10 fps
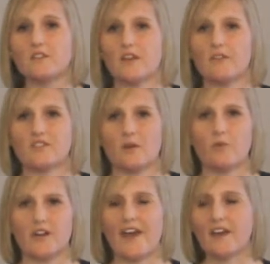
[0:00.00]
to give
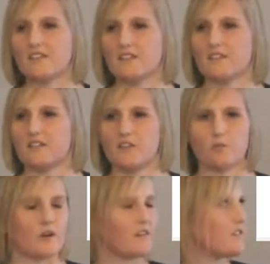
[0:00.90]
someone access to these
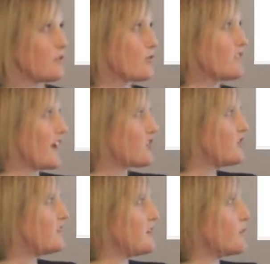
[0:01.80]
wallets in order to
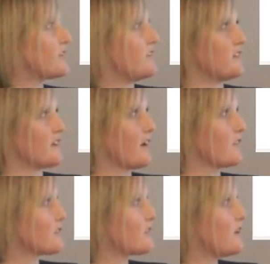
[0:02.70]
actually deal with these
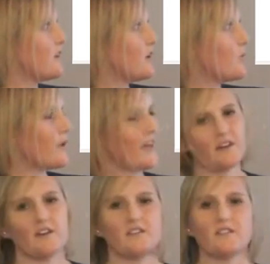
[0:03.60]
accounts. We
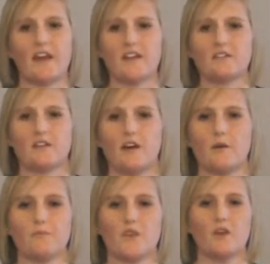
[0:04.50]
had an estate
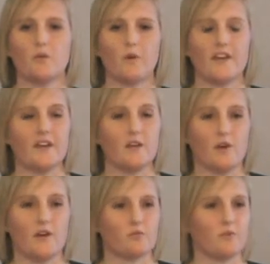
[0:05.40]
where
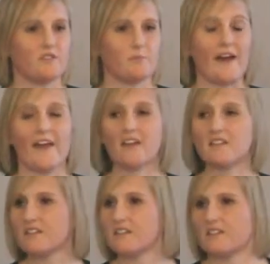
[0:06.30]
it was by
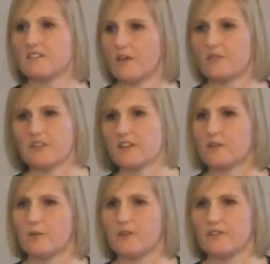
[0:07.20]
accident discovered that
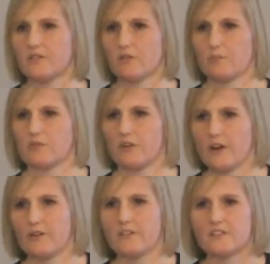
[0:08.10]
there was
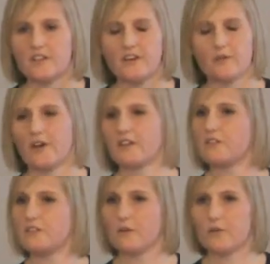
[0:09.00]
cryptocurrency, and we had
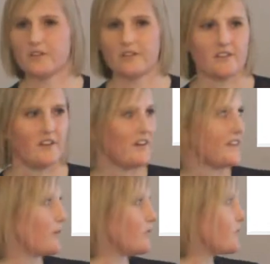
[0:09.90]
to deal with it.
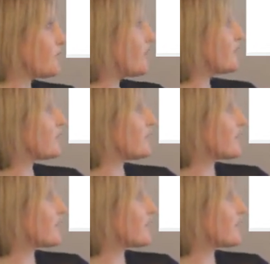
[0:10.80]
That was the first of